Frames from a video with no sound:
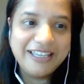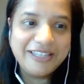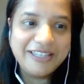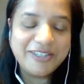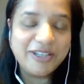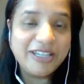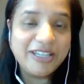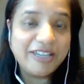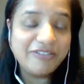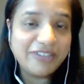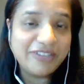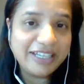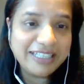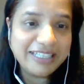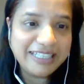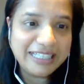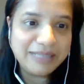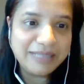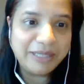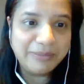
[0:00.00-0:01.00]
So if I
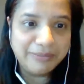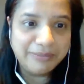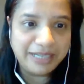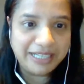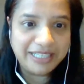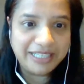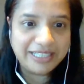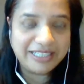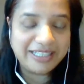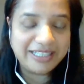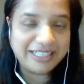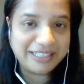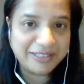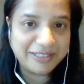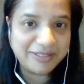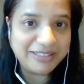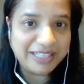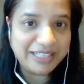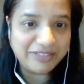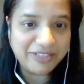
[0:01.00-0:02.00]
tell my mind that
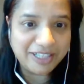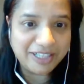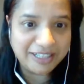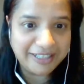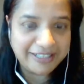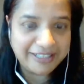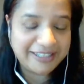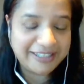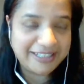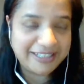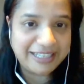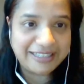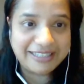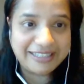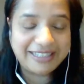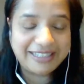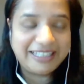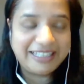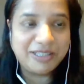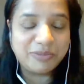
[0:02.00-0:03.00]
it will never understand,
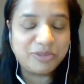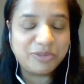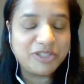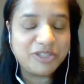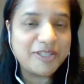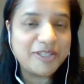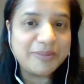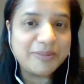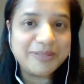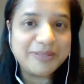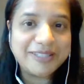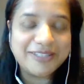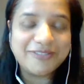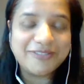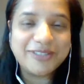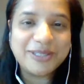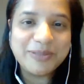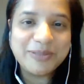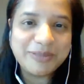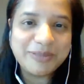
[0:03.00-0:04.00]
say, the principles of
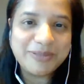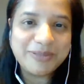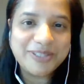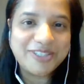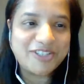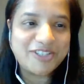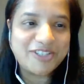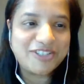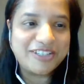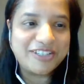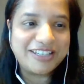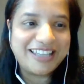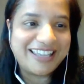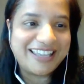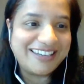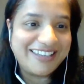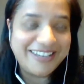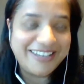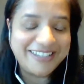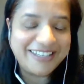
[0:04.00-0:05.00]
superposition
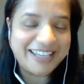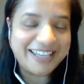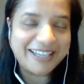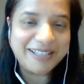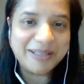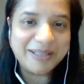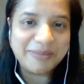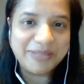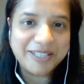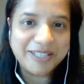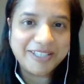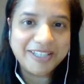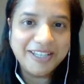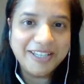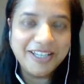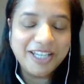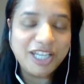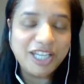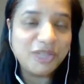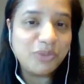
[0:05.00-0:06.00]
and entanglement,
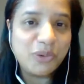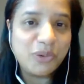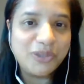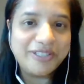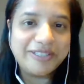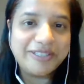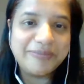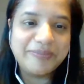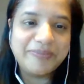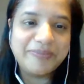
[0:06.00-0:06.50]
it won't.